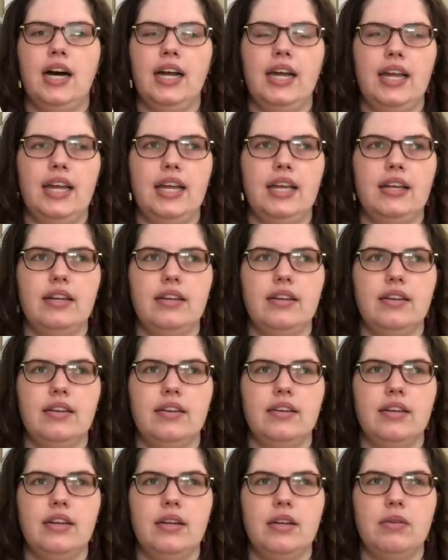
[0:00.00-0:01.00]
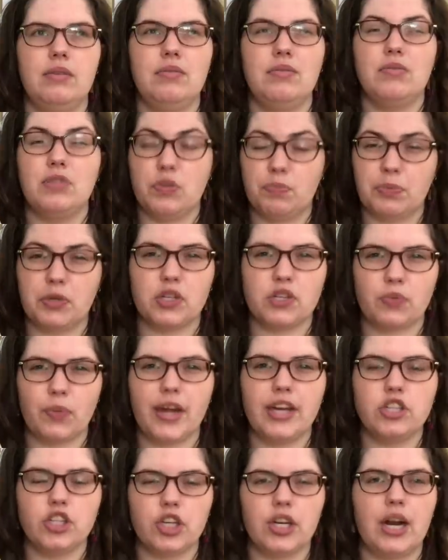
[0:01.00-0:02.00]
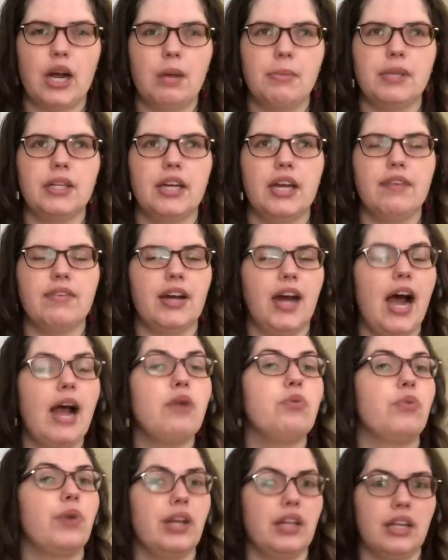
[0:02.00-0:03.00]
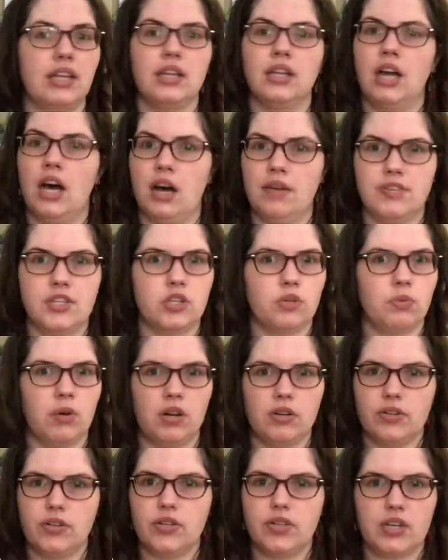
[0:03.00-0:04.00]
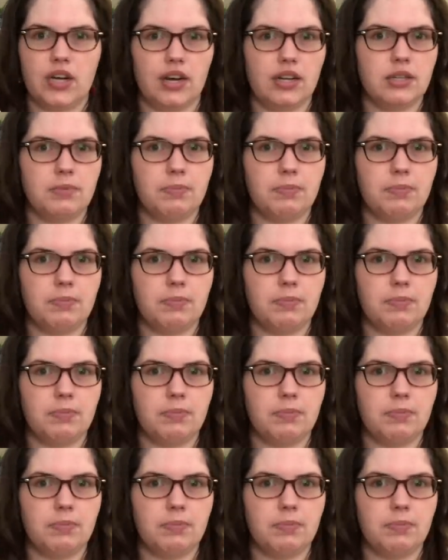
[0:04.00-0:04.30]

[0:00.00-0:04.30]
in Persuasion, I believe, and I really love Sir Walter Scott's